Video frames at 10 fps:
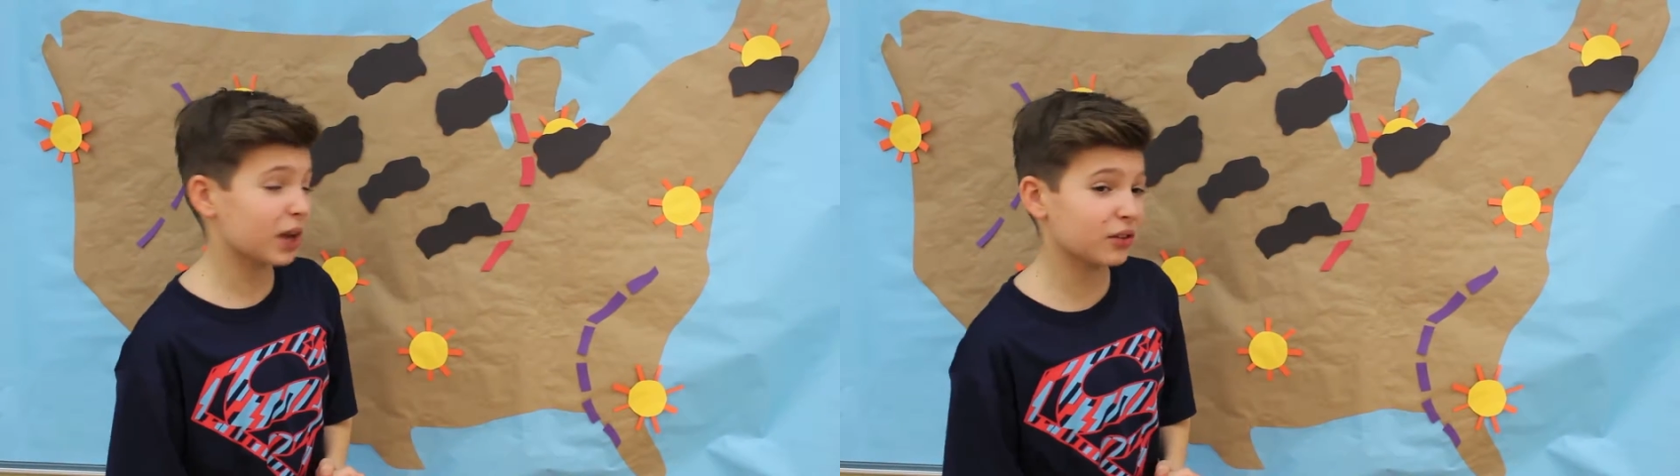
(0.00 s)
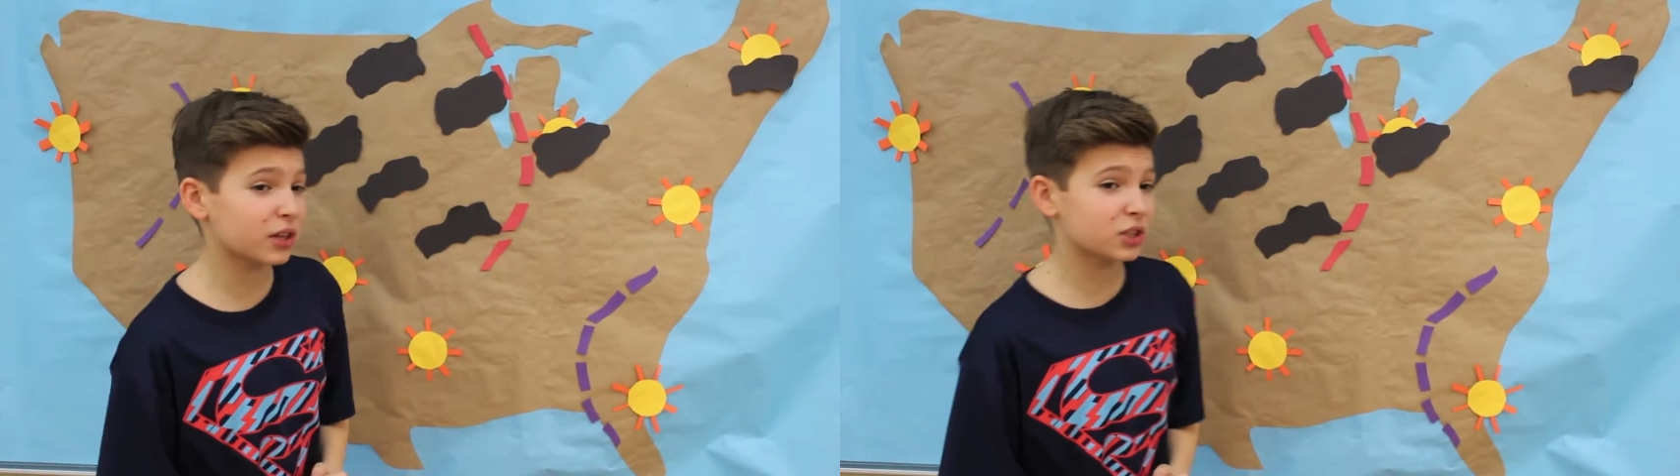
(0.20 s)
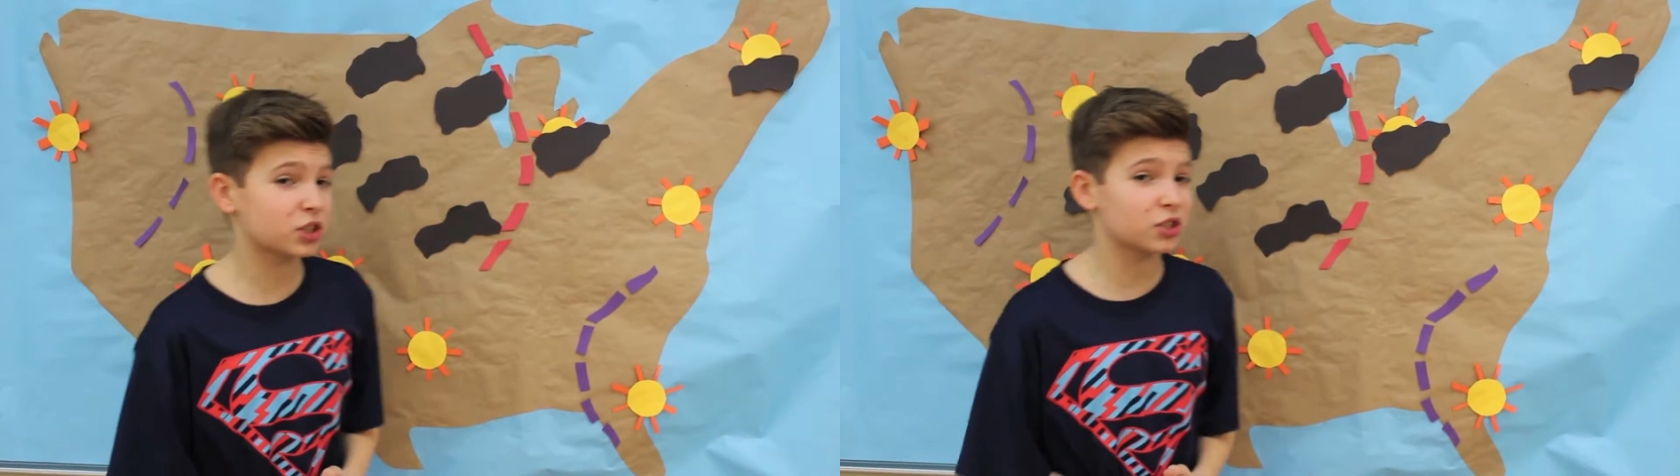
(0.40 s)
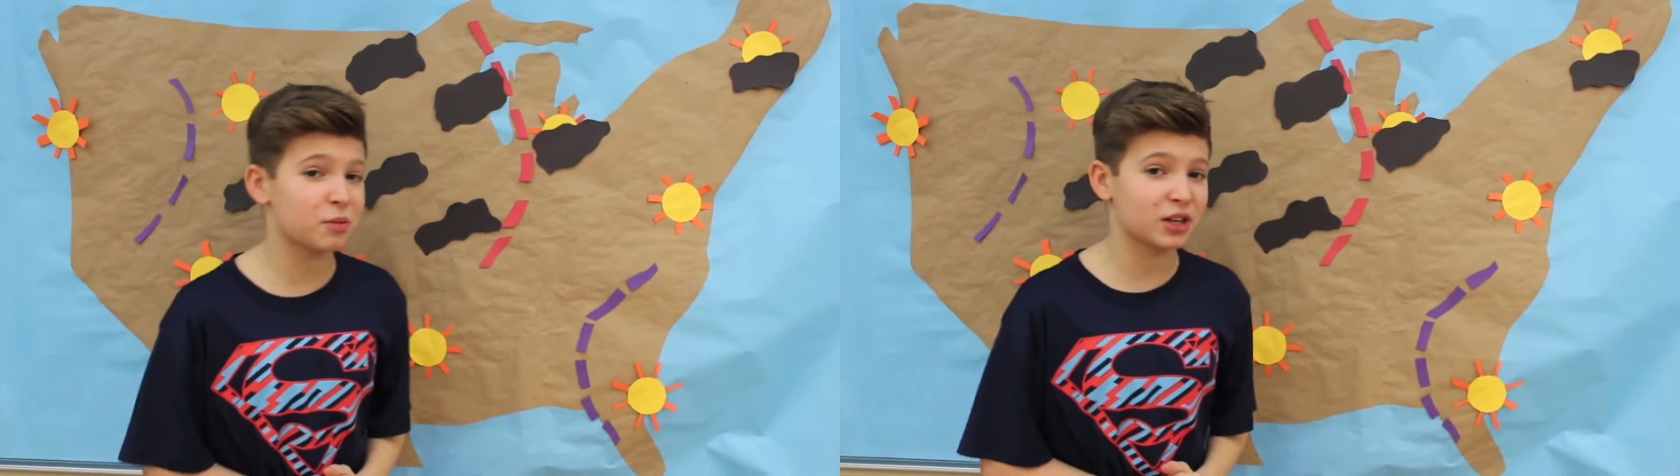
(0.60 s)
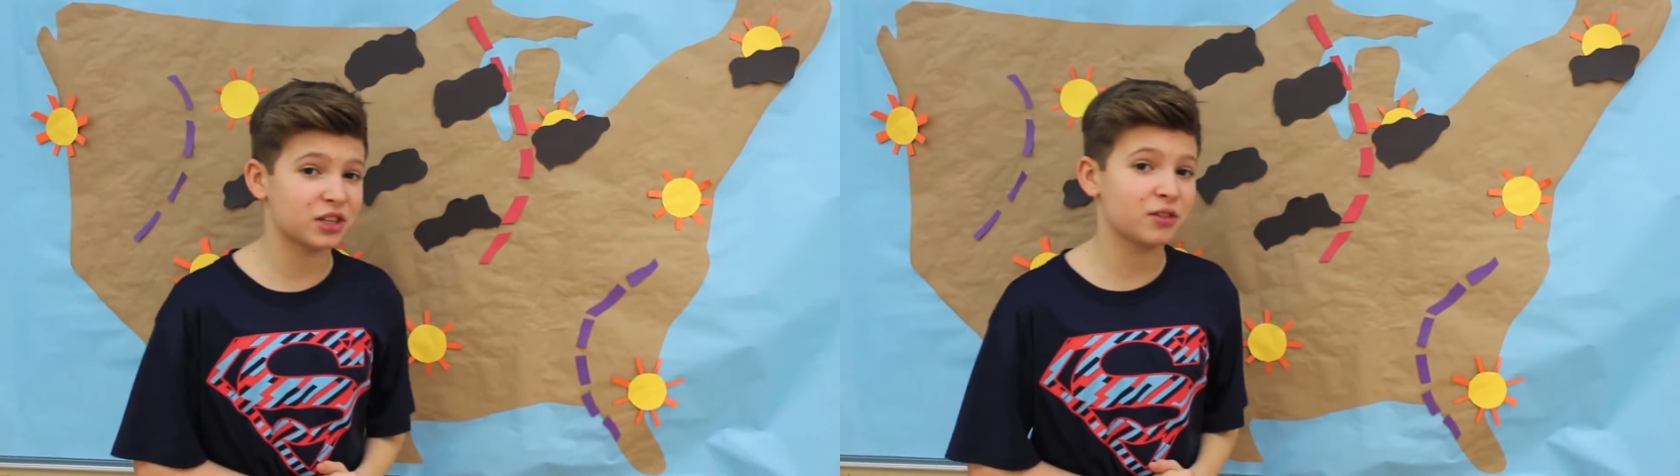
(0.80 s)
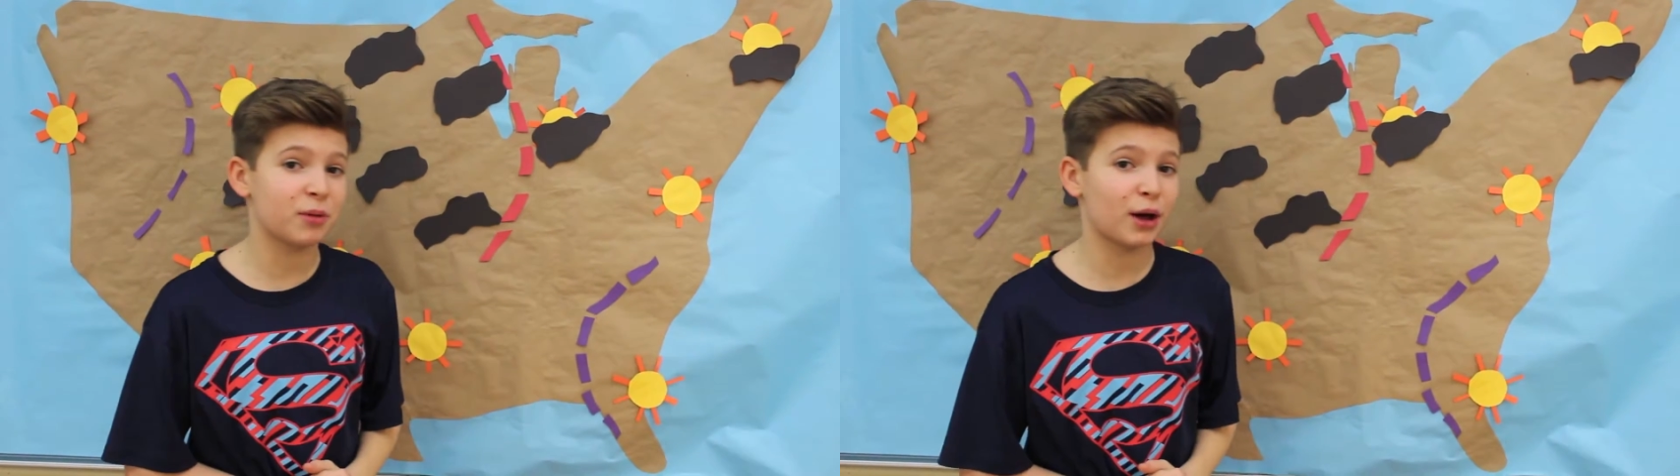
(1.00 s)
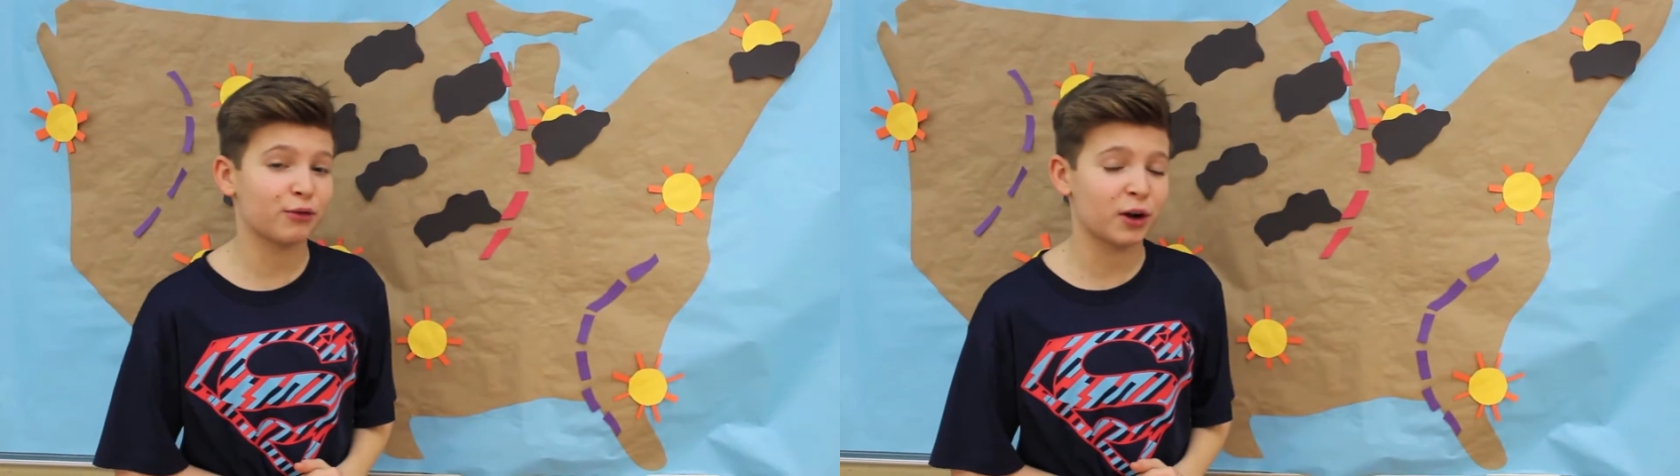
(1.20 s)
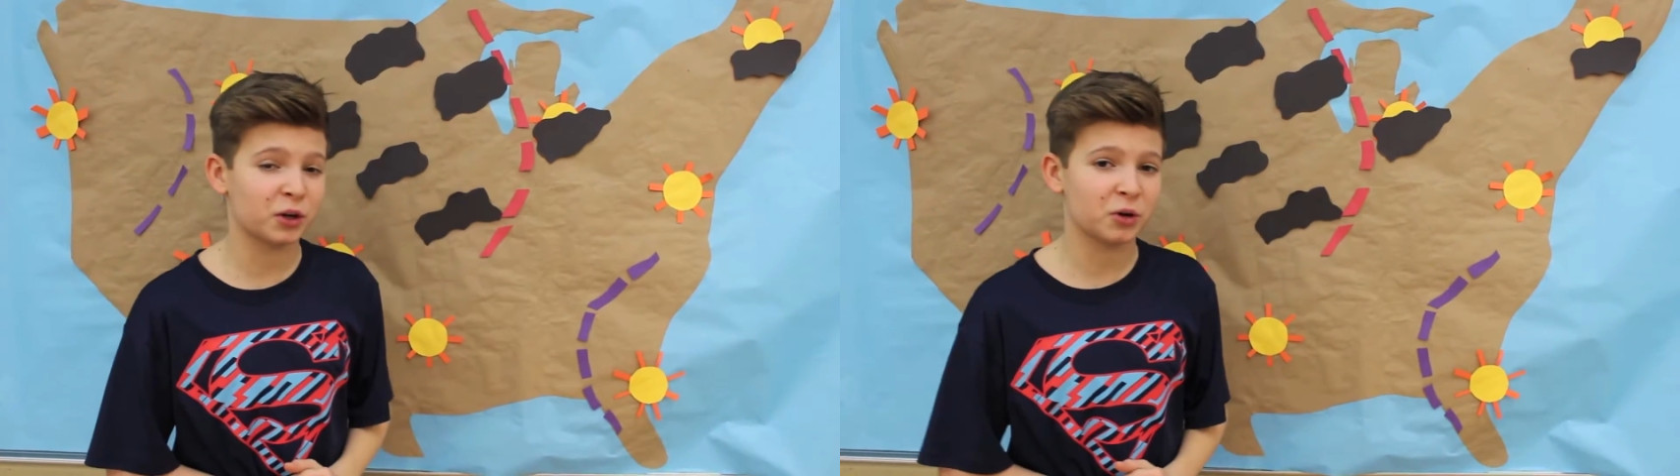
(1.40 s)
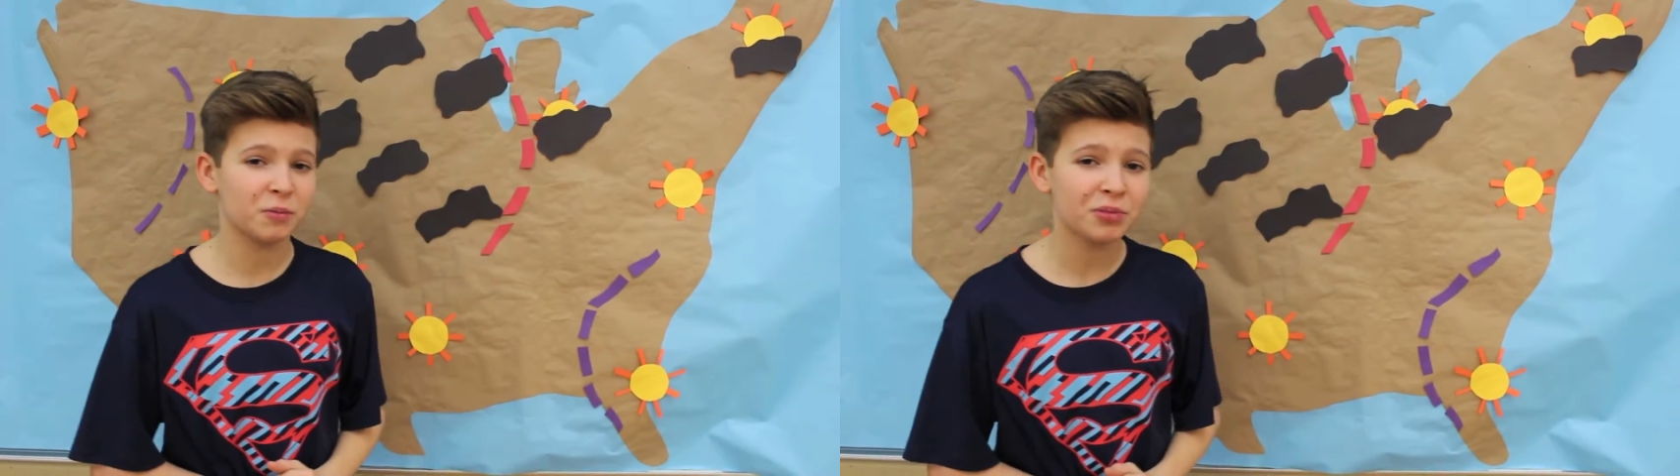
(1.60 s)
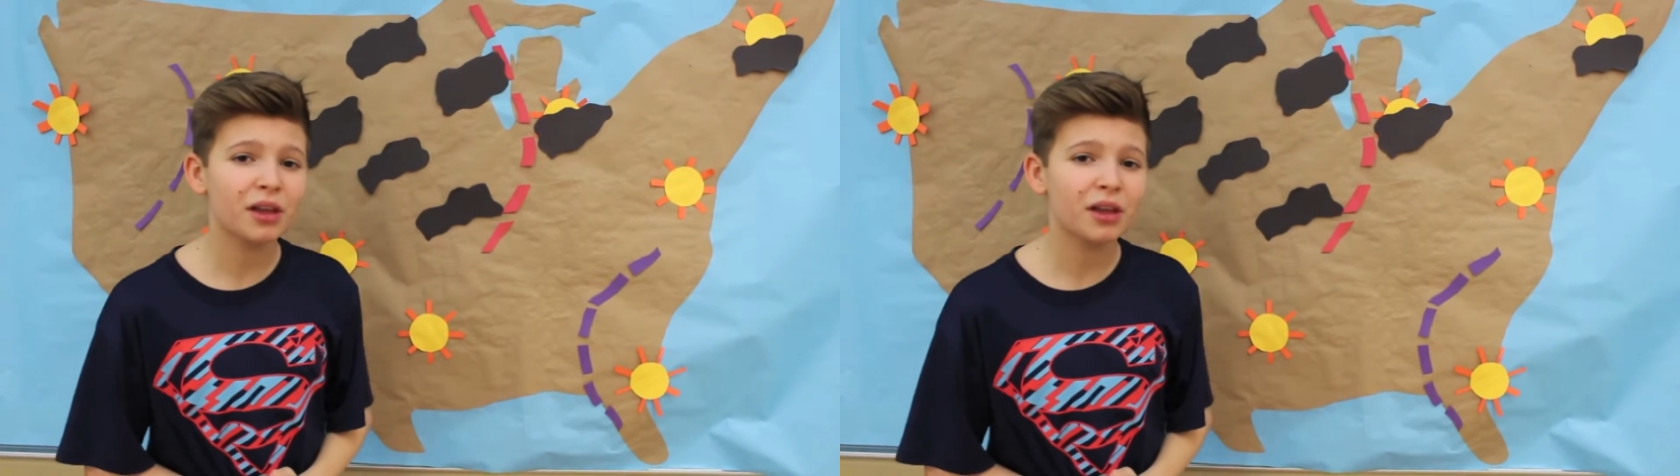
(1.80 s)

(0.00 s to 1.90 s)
I think it's just about to hit Pathfinder.